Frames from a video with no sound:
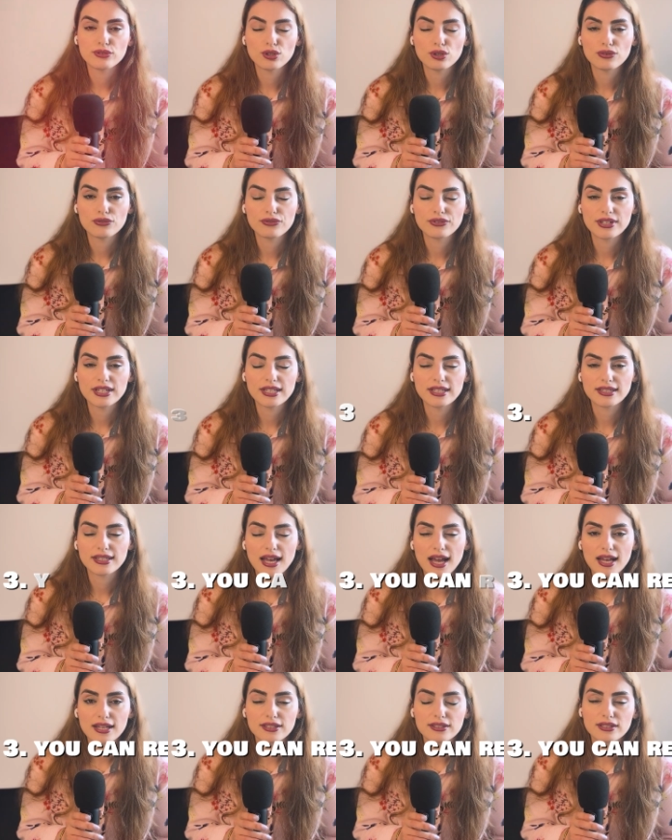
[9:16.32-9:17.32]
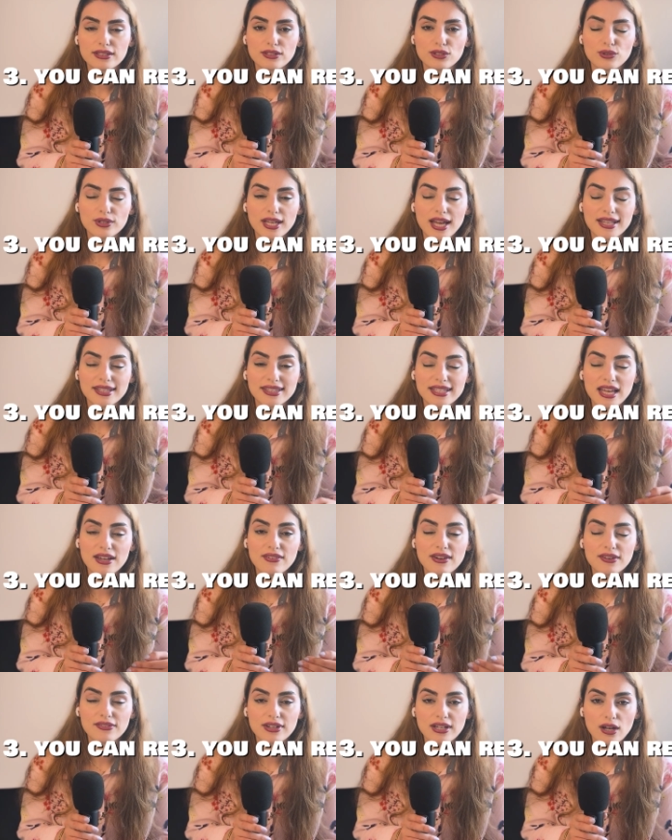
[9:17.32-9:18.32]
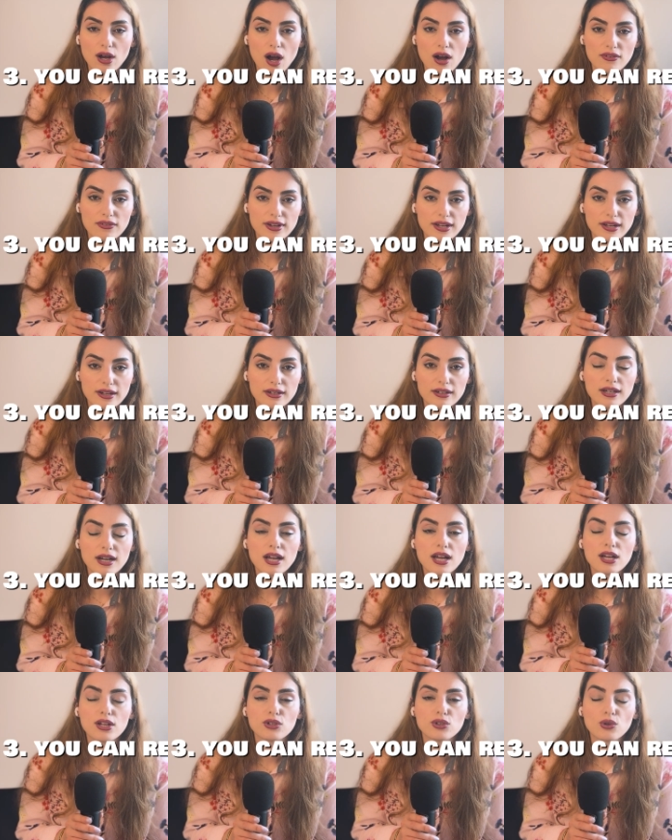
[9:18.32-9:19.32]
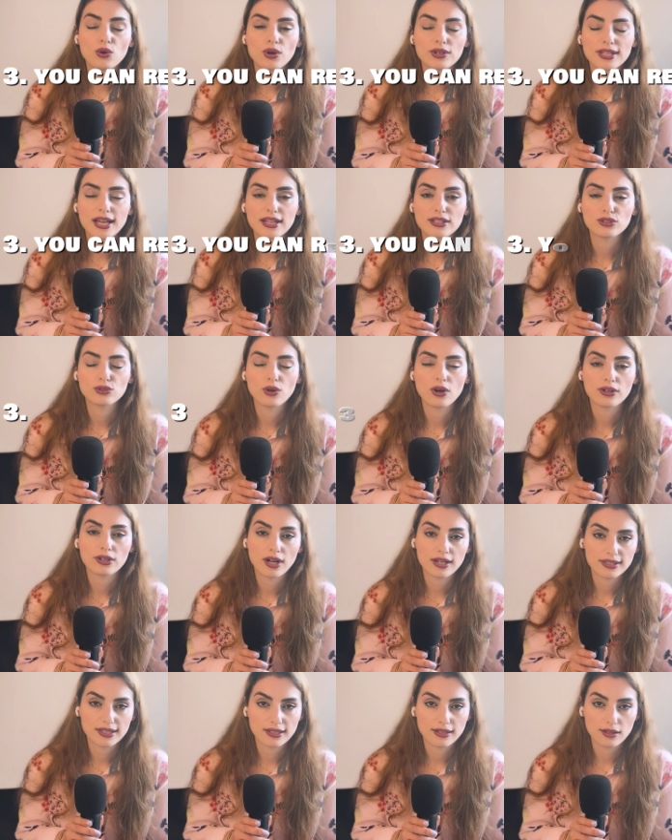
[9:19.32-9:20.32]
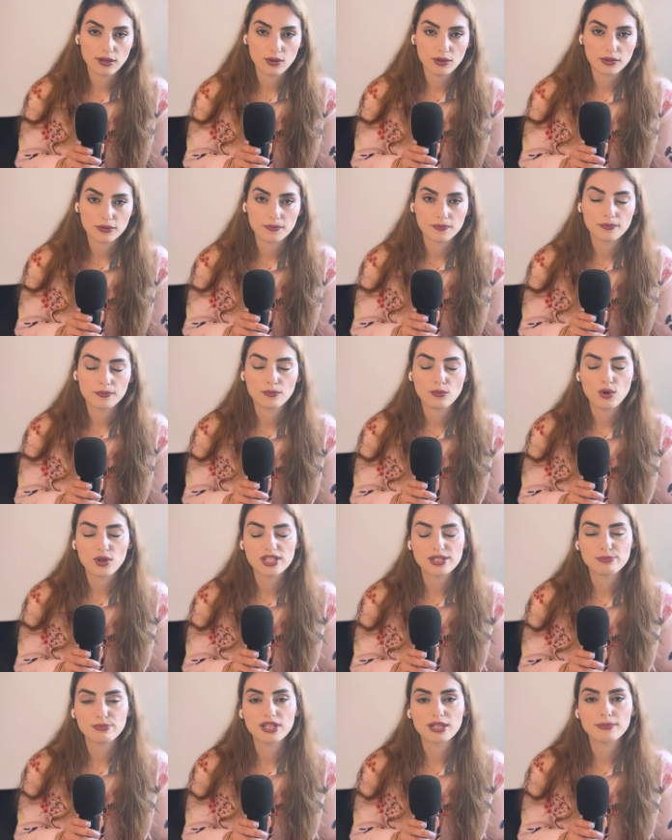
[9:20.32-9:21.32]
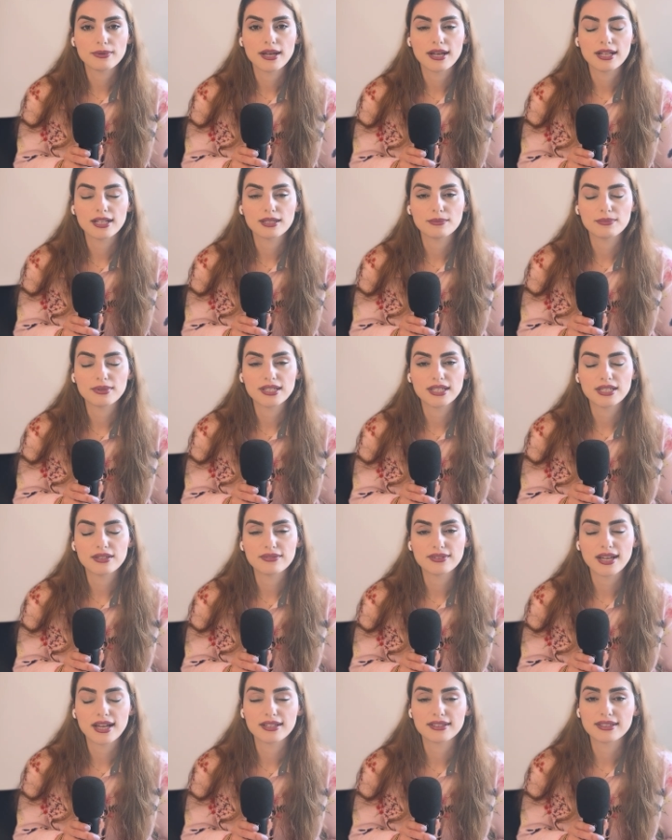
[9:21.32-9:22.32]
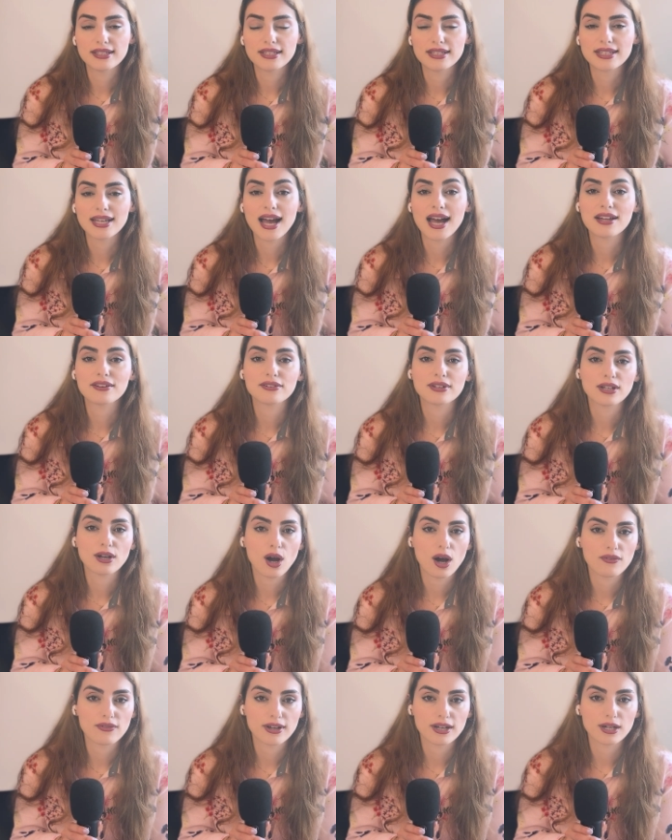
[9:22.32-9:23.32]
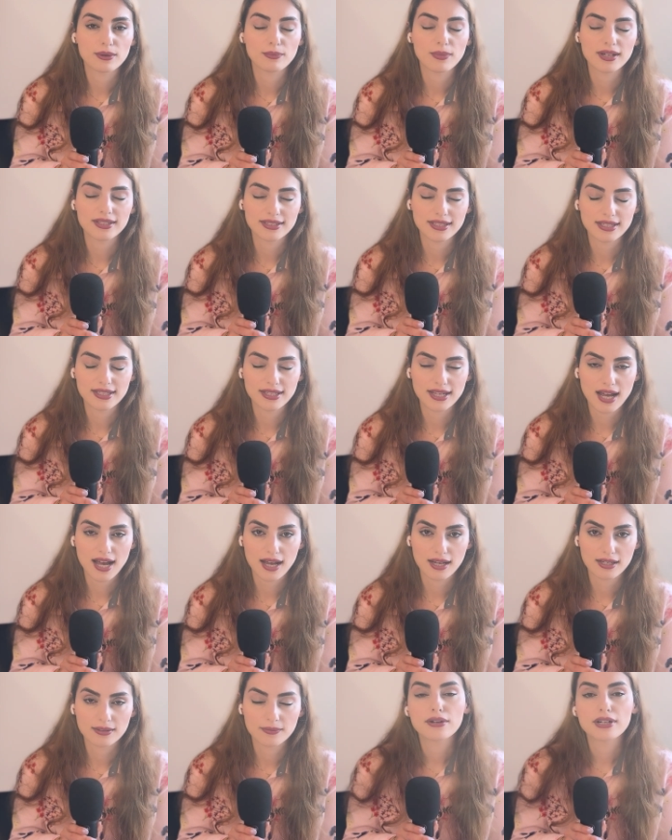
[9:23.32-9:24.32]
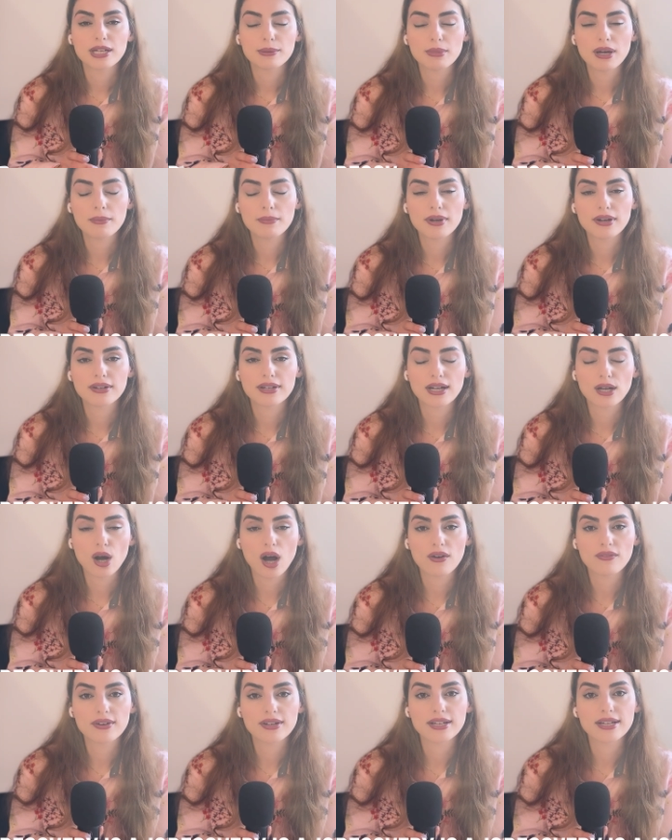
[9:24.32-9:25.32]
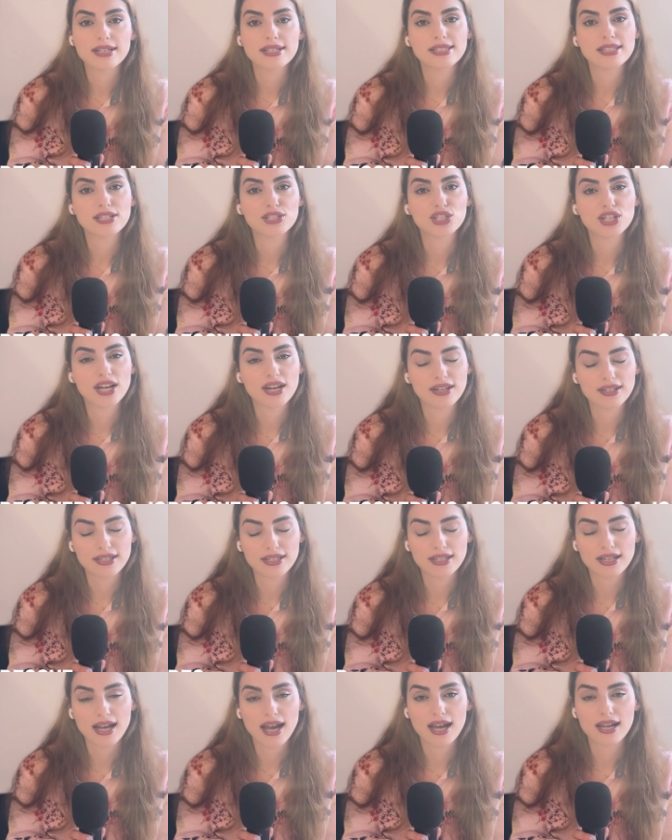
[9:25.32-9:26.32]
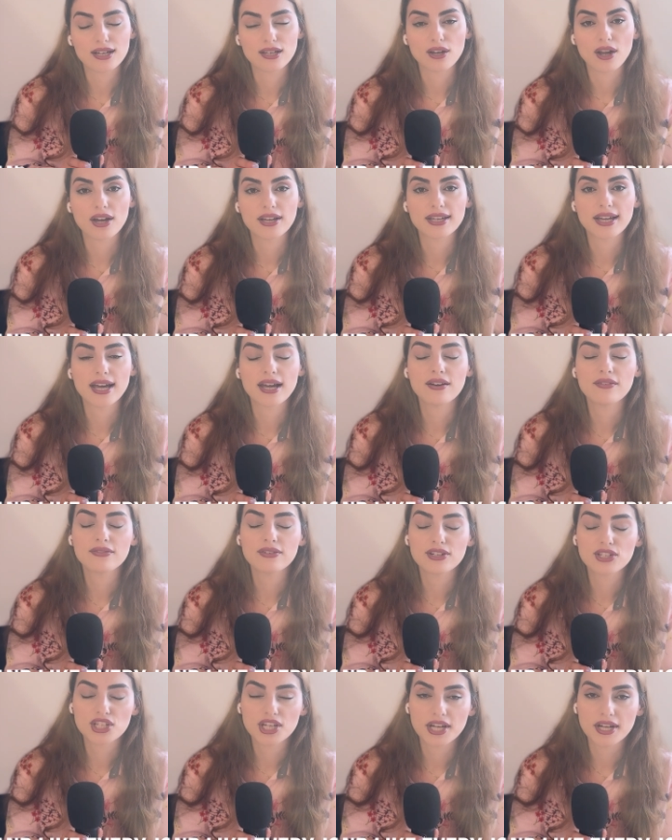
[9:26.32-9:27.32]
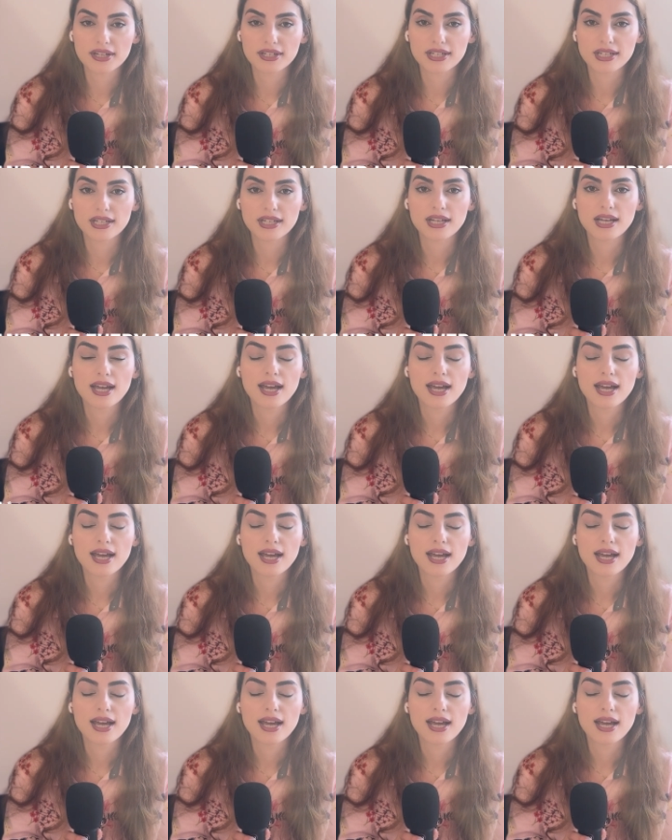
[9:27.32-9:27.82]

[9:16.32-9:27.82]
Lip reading: you feel that you can never recover, know that you are not alone. Most people believe that they can't recover, but they can. Remember, recovery is a journey, and like every journey,